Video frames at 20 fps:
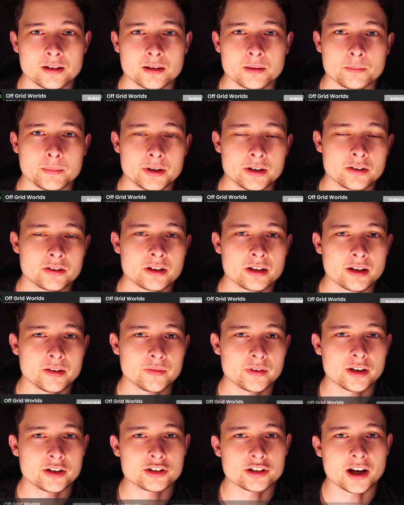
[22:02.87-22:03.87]
but you can give
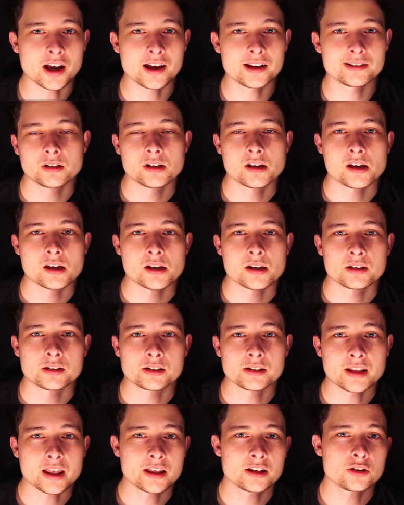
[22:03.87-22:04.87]
it a shot. So
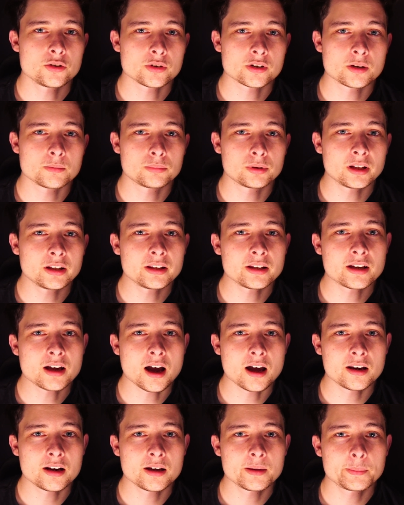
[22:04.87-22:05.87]
now that you are completely
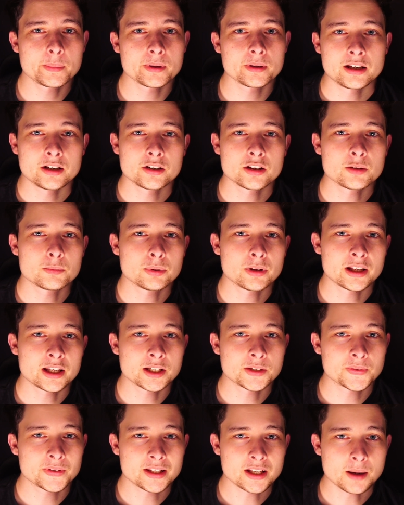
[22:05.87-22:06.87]
caught up, here are the plans
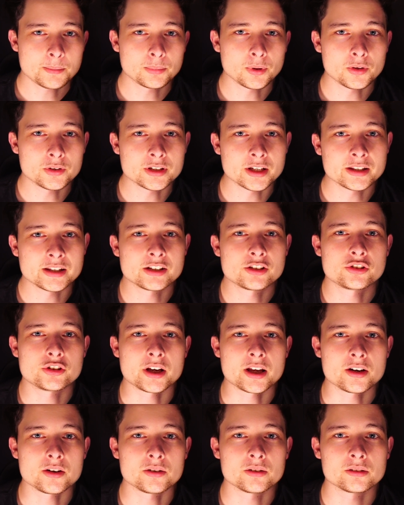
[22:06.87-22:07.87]
for the uploads on this
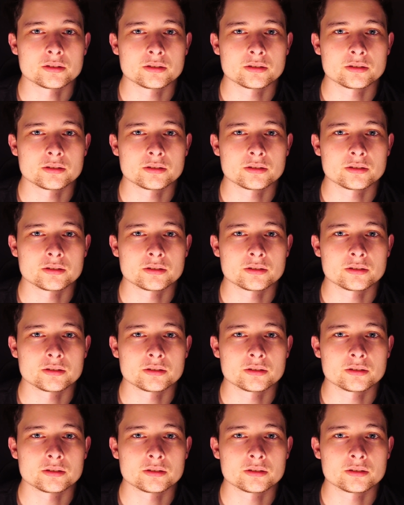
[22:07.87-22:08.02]
channel.